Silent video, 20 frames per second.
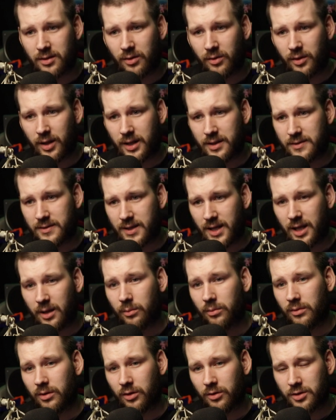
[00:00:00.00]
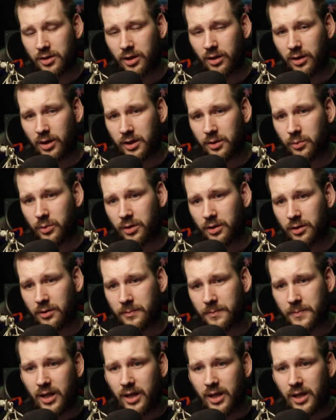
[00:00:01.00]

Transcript: on that same logical network.